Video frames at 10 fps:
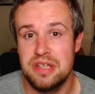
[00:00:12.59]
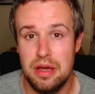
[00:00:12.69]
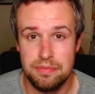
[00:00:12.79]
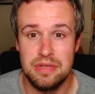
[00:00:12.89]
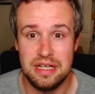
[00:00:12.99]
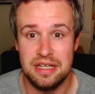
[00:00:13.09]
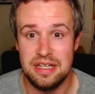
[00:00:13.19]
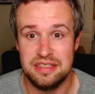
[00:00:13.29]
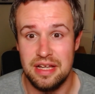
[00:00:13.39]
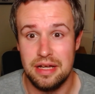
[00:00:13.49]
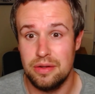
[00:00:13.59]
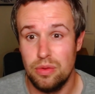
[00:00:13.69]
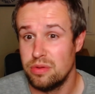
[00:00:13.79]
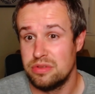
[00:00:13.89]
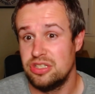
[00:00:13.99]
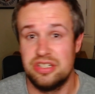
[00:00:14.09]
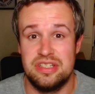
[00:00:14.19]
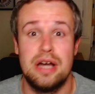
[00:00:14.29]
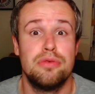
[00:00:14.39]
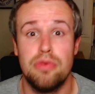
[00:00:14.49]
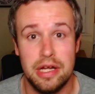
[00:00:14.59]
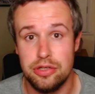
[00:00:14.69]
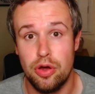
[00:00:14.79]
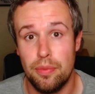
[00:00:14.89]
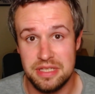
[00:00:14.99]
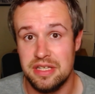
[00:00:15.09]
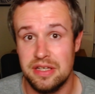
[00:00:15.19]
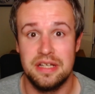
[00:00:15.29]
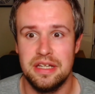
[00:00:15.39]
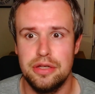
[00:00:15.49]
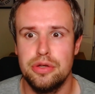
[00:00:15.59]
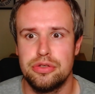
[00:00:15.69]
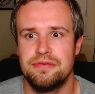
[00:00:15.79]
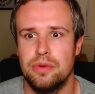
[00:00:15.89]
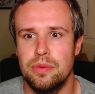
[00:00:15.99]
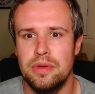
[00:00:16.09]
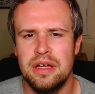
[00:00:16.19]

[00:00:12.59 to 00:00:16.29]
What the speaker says: unrealistic, or just outright not particularly useful.